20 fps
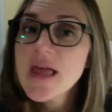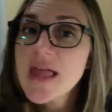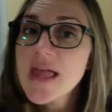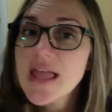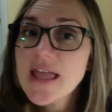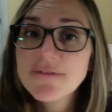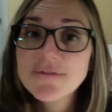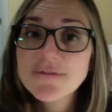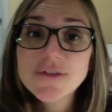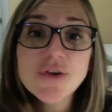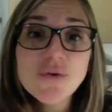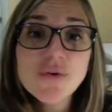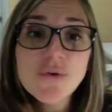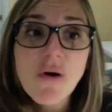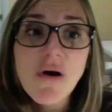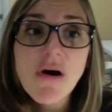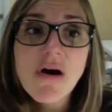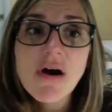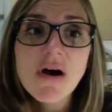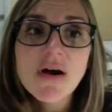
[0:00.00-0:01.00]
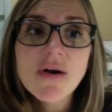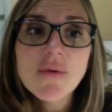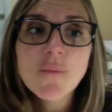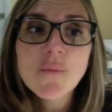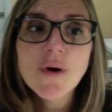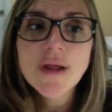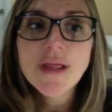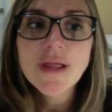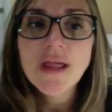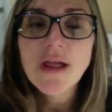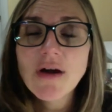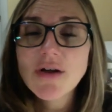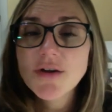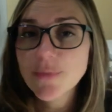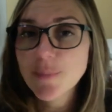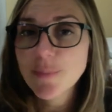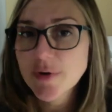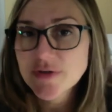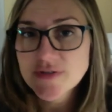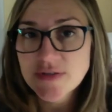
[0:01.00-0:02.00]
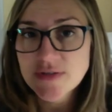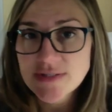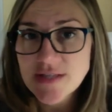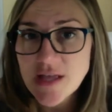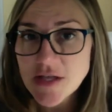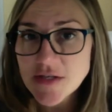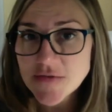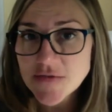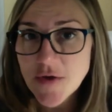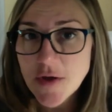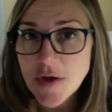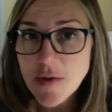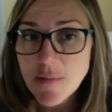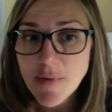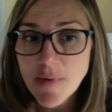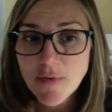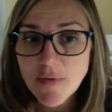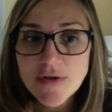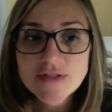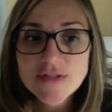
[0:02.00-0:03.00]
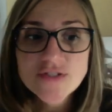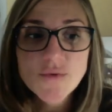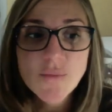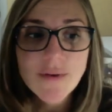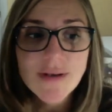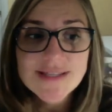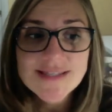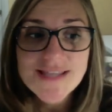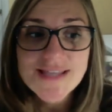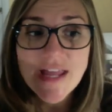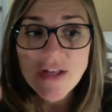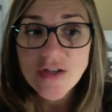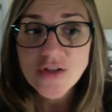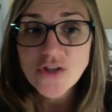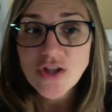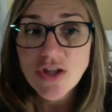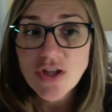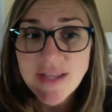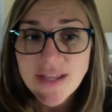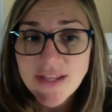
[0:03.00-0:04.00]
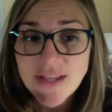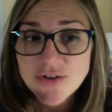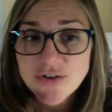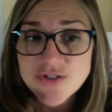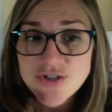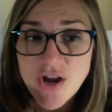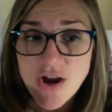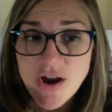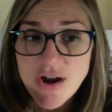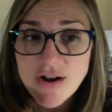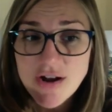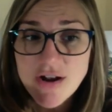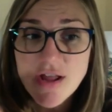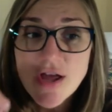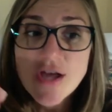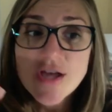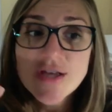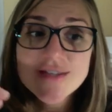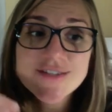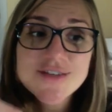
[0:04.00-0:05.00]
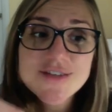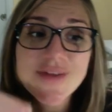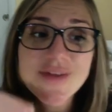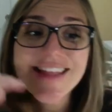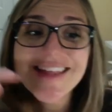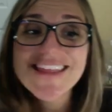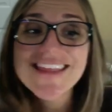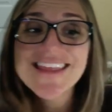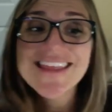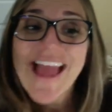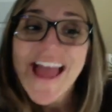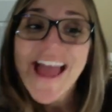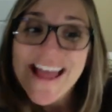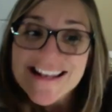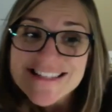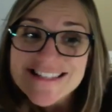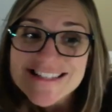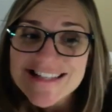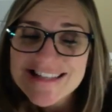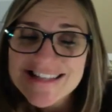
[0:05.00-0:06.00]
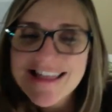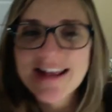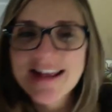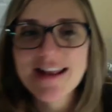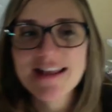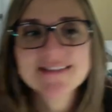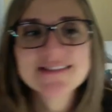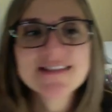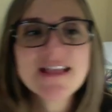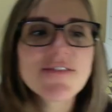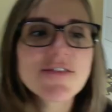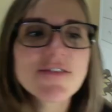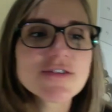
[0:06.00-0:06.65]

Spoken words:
If you are working your personal sales volume bonus, you wanna take a look at your chart so you can get to that next level.